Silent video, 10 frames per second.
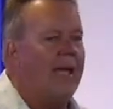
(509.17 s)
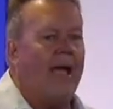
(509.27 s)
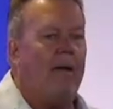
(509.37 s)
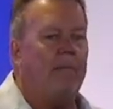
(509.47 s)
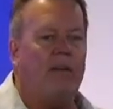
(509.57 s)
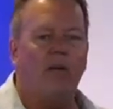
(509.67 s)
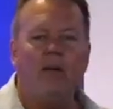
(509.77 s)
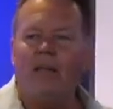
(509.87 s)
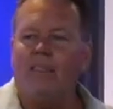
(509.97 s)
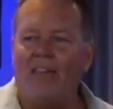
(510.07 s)
How many know
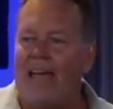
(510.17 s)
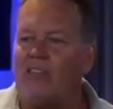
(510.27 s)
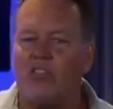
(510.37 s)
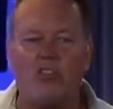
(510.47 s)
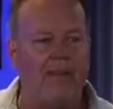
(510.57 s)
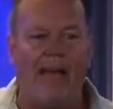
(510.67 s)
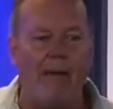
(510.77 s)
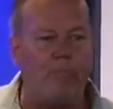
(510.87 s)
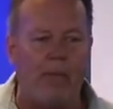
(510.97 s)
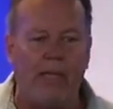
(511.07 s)
that should
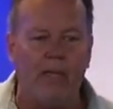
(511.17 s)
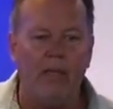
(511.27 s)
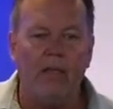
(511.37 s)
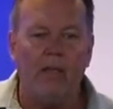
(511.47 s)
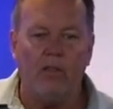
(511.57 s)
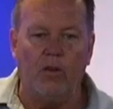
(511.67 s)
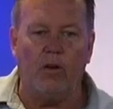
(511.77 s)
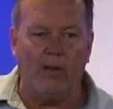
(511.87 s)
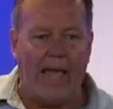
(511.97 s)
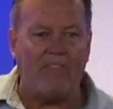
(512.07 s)
not be
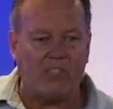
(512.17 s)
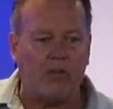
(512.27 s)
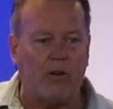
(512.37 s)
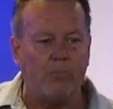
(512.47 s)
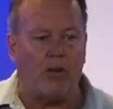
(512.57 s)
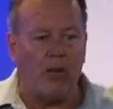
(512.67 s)
your life scripture?